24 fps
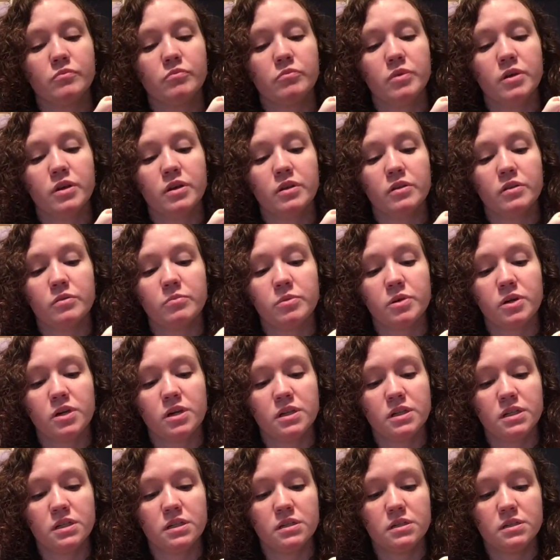But the
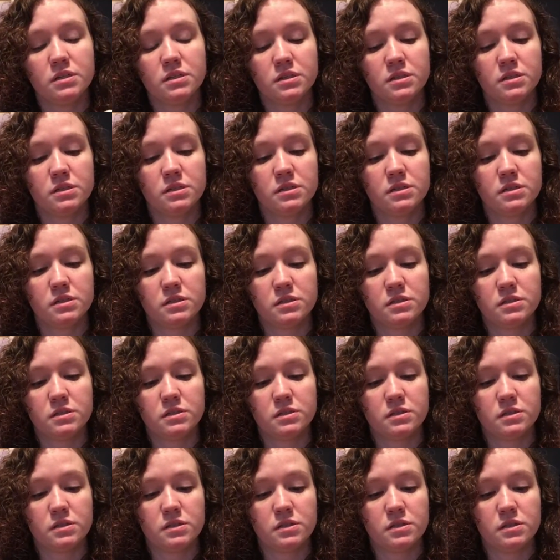body
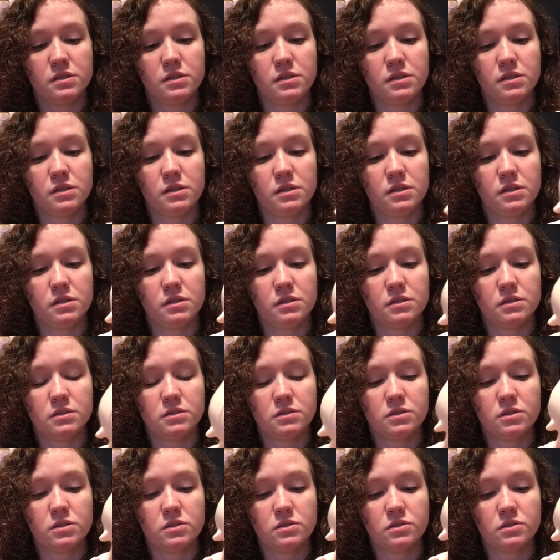is the
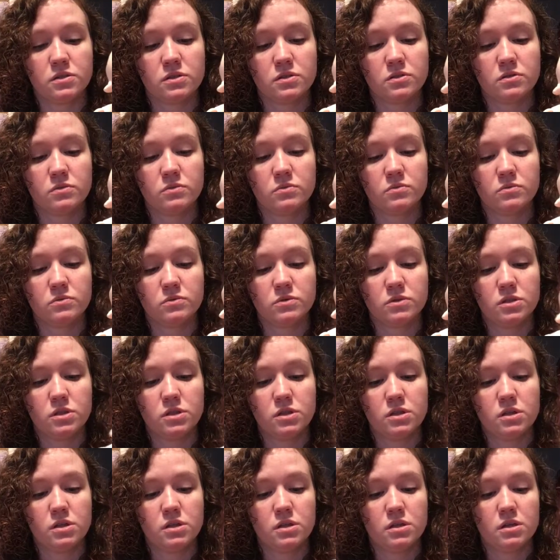Dollzone
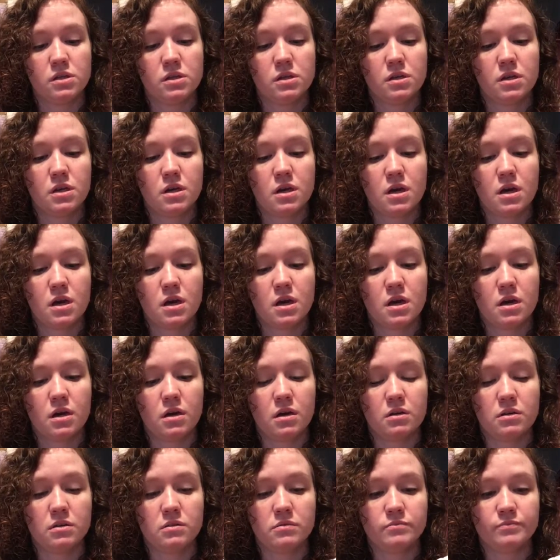
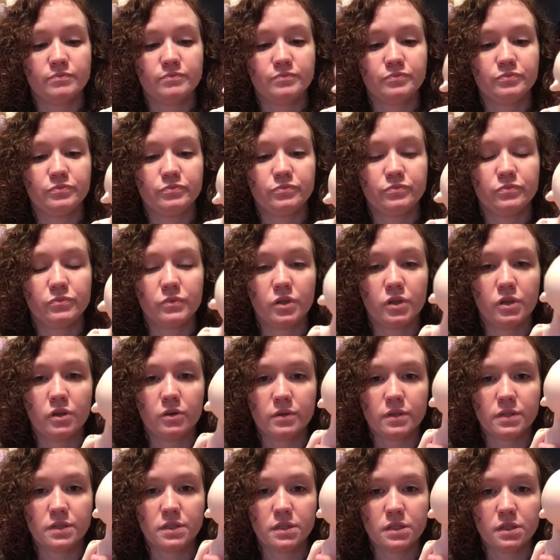
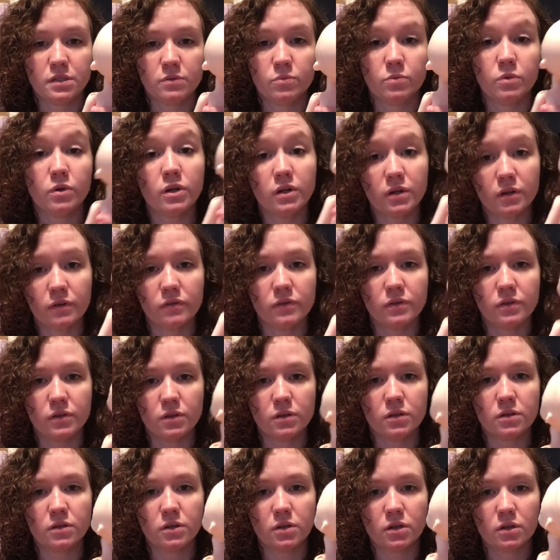USD, one of
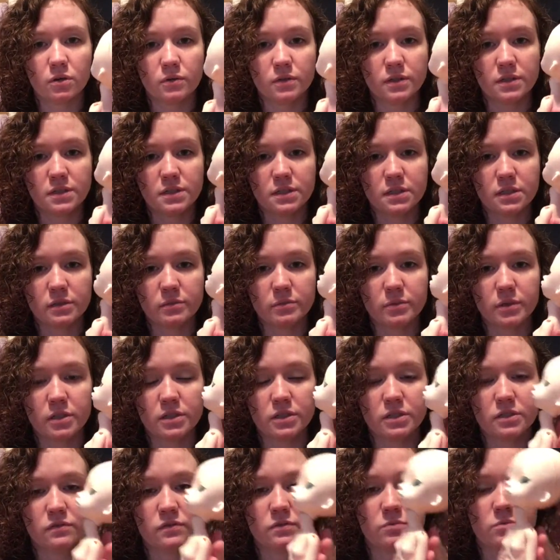the USD
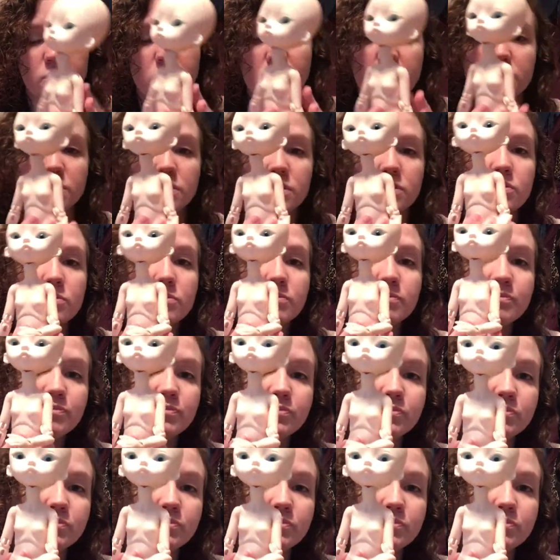bodies from Dollzone.